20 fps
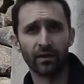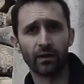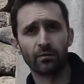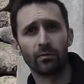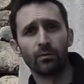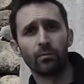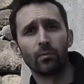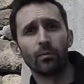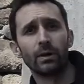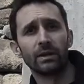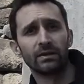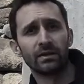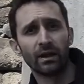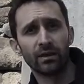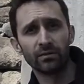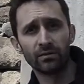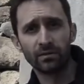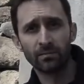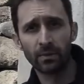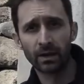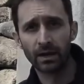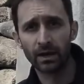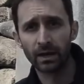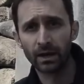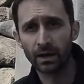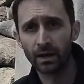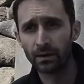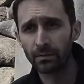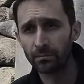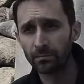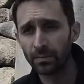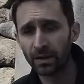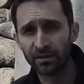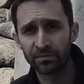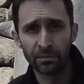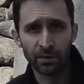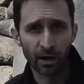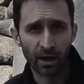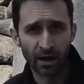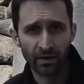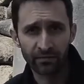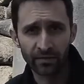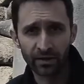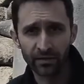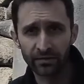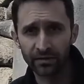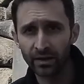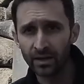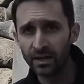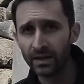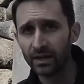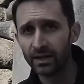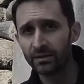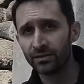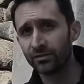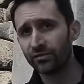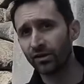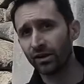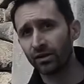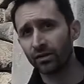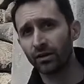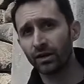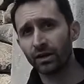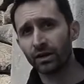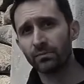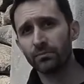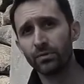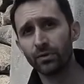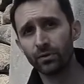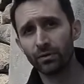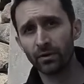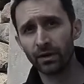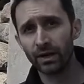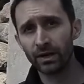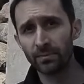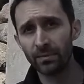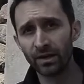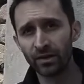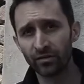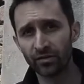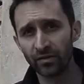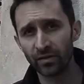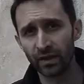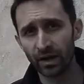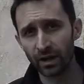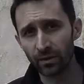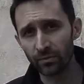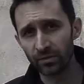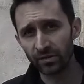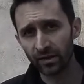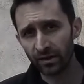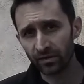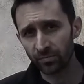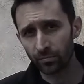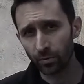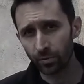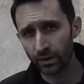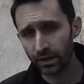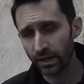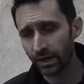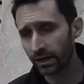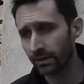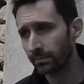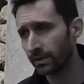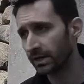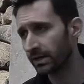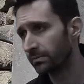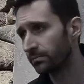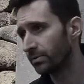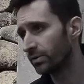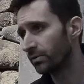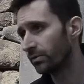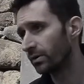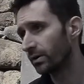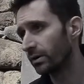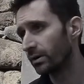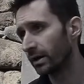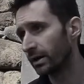I went down to my uh, basement office to check on a computer animation that I was exporting out of my computer.